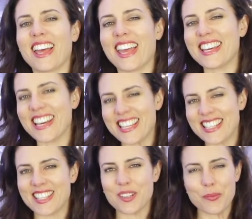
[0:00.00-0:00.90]
Hey
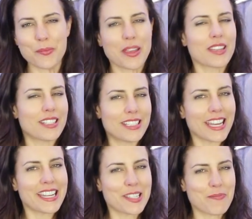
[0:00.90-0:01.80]
guys,
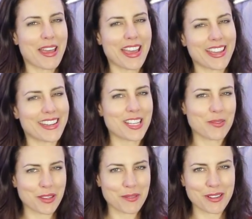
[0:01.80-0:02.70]
today Japan
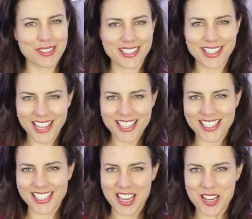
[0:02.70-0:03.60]
is one of the world's
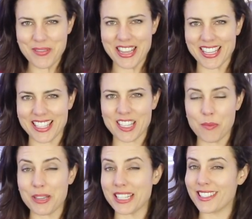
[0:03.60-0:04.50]
largest car makers,
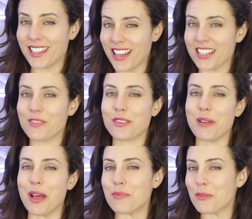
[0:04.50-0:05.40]
but it started from
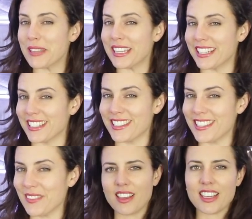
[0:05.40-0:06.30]
humble beginnings.
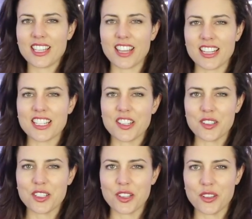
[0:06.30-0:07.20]
In
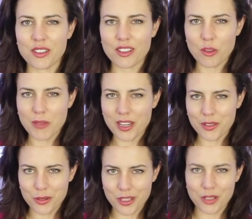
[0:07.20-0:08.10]
1902,
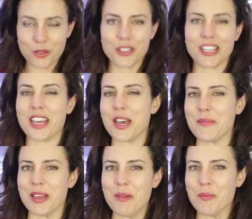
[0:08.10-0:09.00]
Kamanosuke
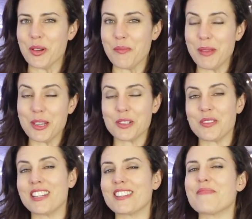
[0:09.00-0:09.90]
Uchiyama bought a
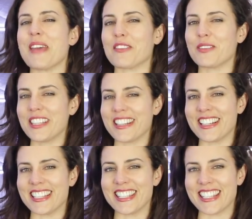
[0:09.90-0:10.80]
petrol engine back from the
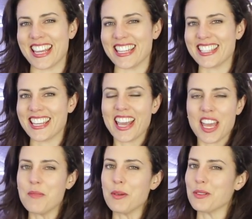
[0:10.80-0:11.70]
United States
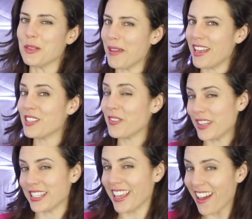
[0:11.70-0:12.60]
and built Japan's
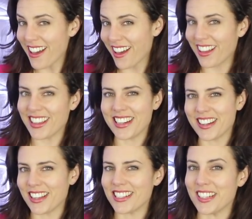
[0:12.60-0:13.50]
first car in
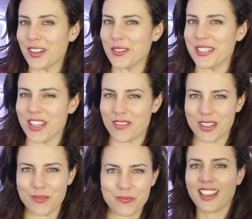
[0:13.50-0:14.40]

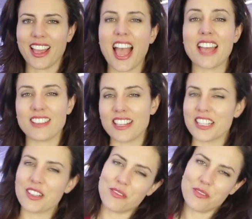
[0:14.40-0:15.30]
1907. In
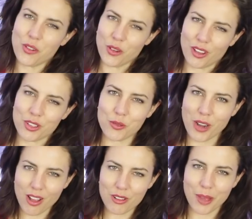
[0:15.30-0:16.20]
1904,
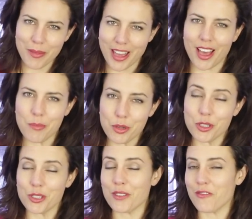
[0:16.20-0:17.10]
Toral Yamaha
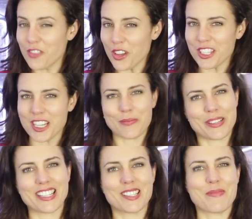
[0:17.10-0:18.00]
produced the first
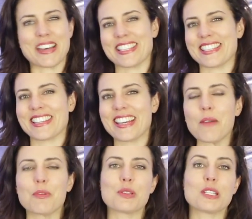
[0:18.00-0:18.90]
Japanese bus,
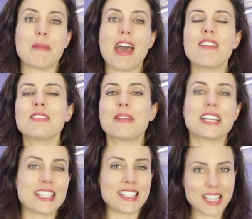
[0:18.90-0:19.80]
which was powered
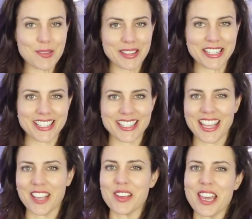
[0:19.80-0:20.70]
by a steam engine
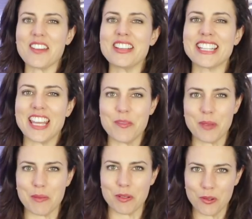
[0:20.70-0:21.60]
and could carry 10
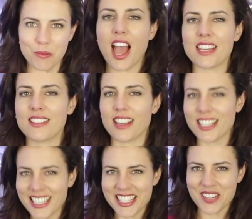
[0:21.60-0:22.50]
people. In
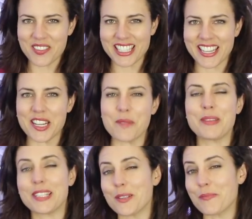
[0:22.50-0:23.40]
1917,
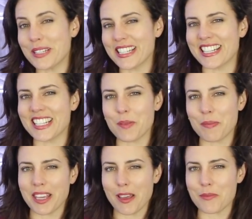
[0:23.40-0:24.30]
Mitsubishi
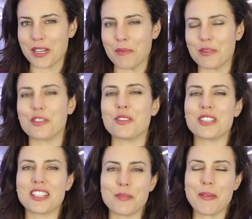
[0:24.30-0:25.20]
Shipping Company
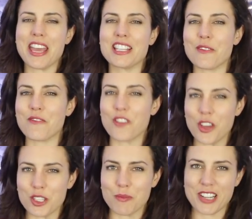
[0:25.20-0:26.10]
produced Japan's
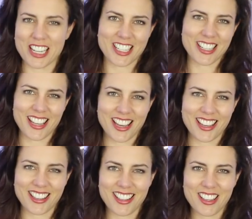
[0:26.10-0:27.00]
first production
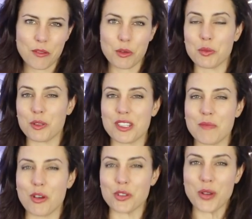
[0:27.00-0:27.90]
car, which was the
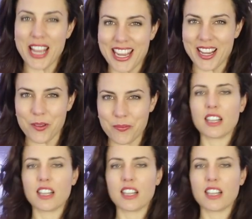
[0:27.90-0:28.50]
Model A.